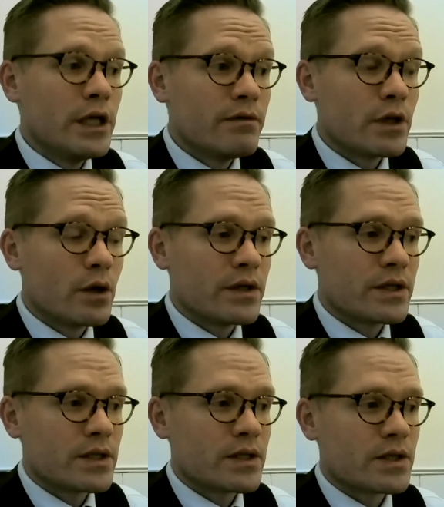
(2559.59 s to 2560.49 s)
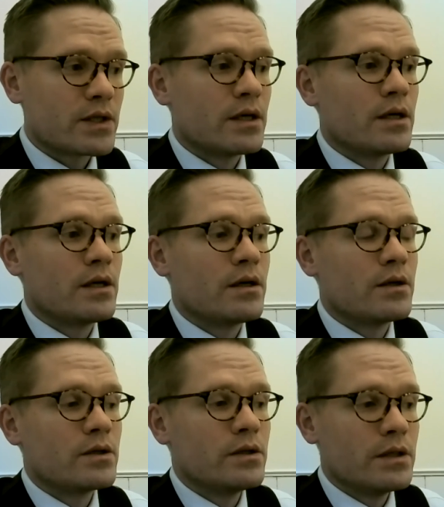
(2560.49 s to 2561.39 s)
Even though this is
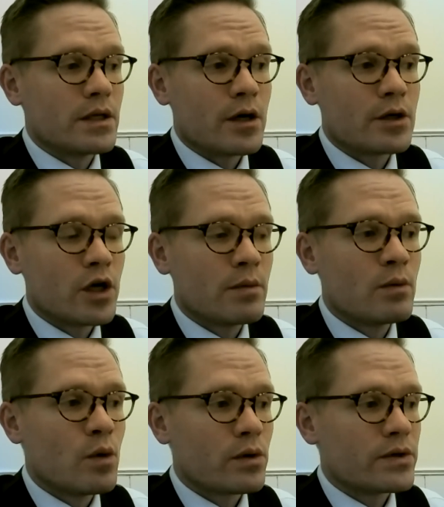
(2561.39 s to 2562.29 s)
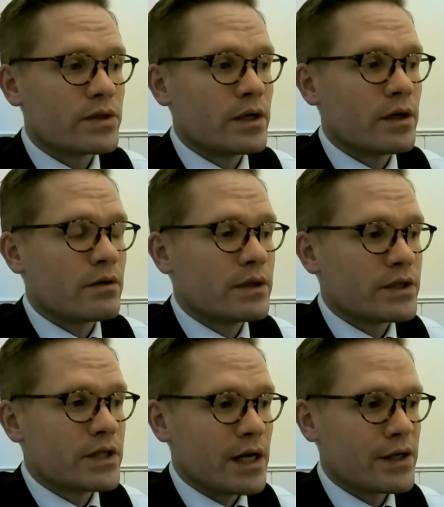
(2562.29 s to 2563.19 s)
uh, these are choppy waters and there are
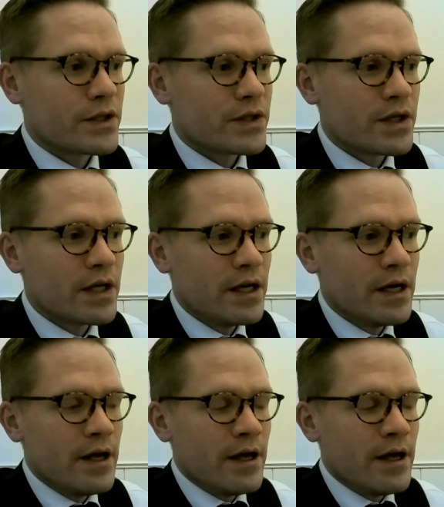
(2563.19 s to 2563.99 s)
real challenges.